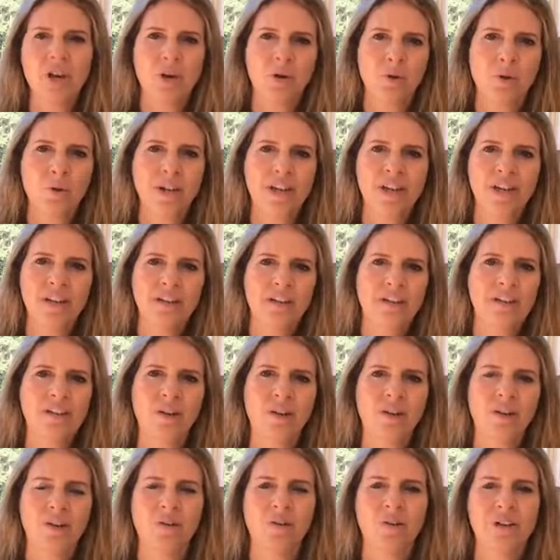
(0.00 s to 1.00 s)
we can
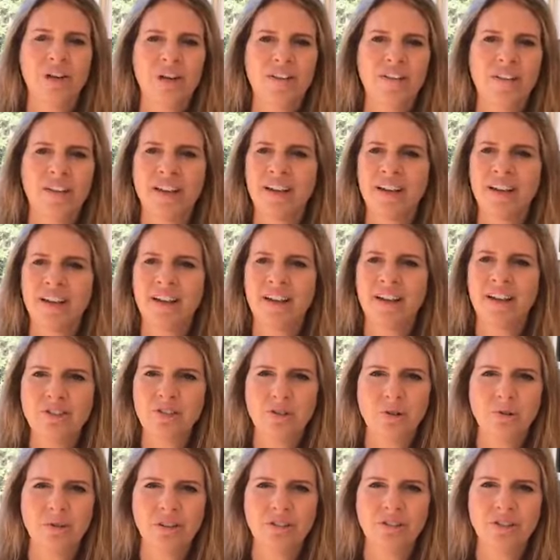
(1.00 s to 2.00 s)
know that God is
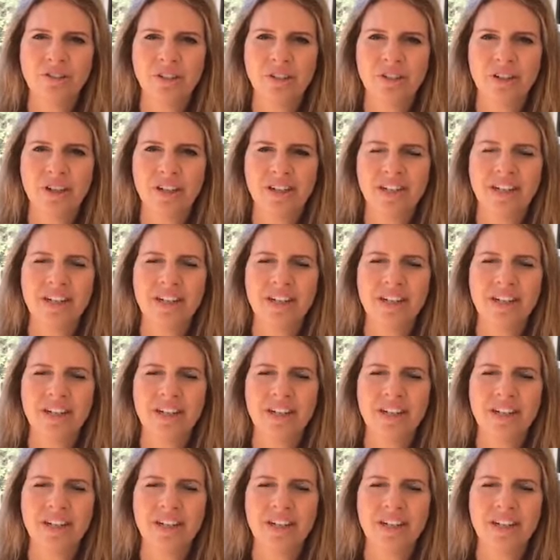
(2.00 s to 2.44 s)
always good.